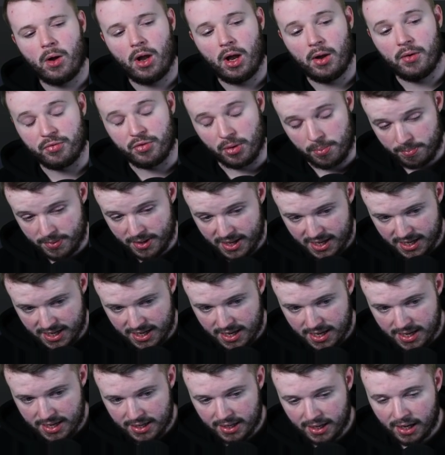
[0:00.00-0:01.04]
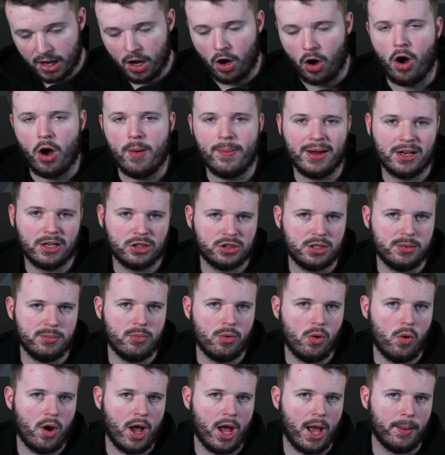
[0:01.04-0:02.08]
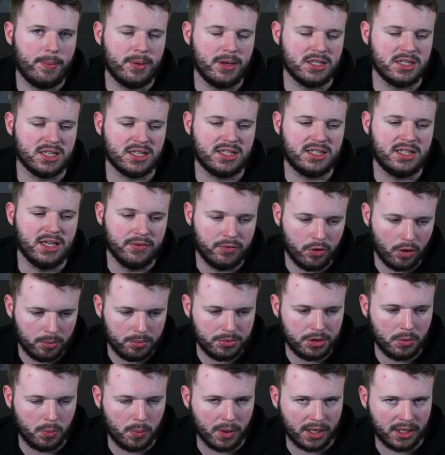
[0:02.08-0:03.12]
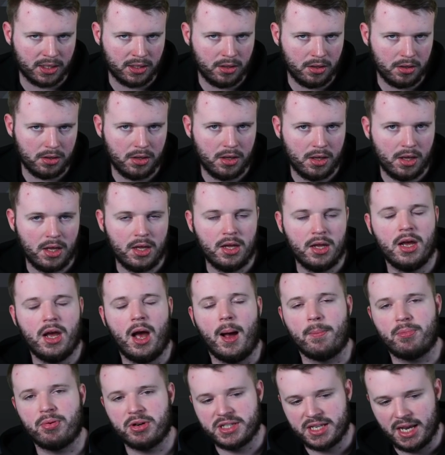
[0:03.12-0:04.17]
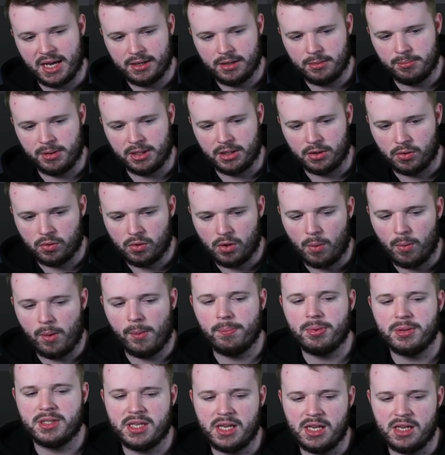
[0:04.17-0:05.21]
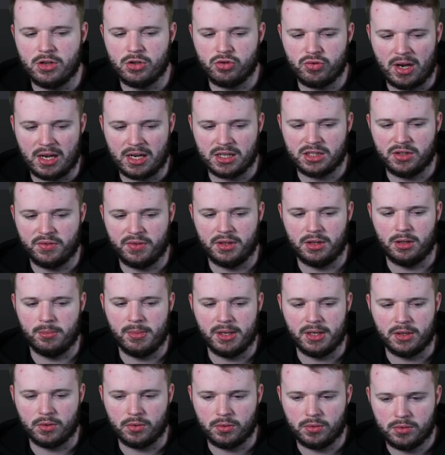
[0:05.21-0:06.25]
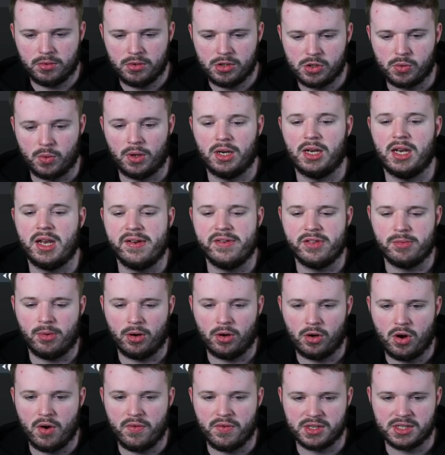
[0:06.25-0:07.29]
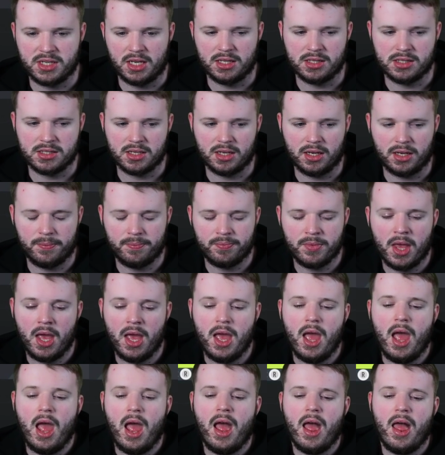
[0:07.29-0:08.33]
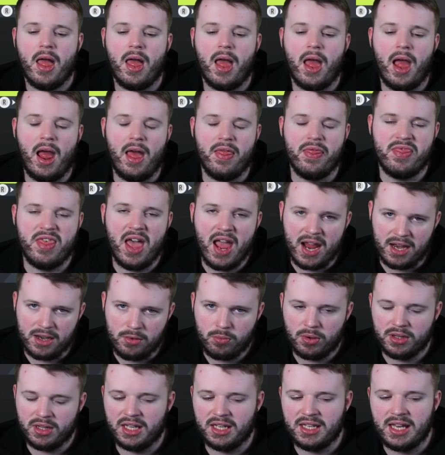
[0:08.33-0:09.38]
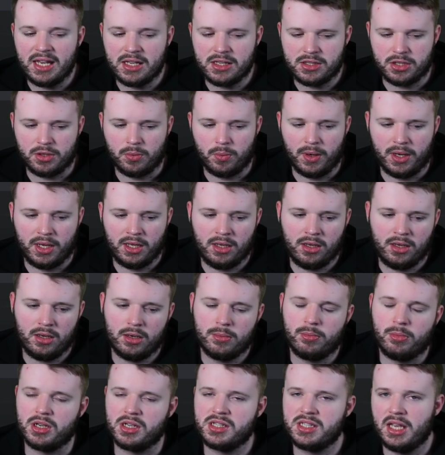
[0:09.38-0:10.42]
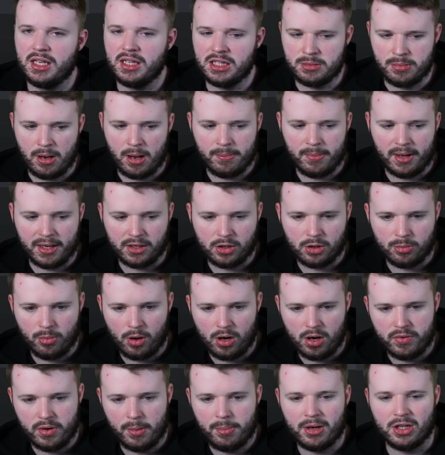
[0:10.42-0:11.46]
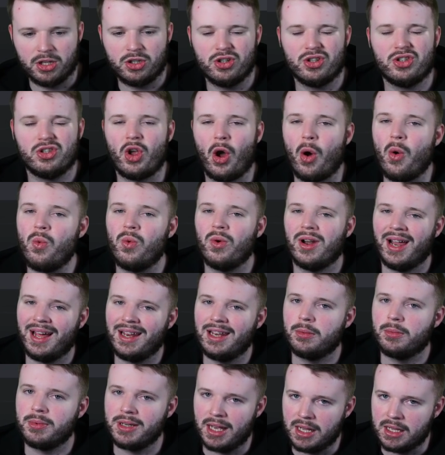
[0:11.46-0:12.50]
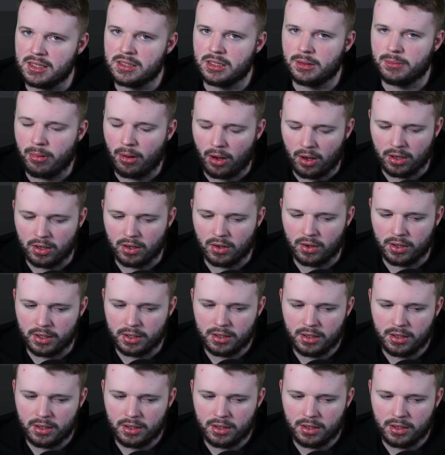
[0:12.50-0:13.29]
For me, I'm actually more happy to give up the wing and protect the middle. I want Petit and Draxler in the middle, so I leave them on cover centre. Then, when they get to the wing, my centre-back may come over, but I just don't let them get to the byline.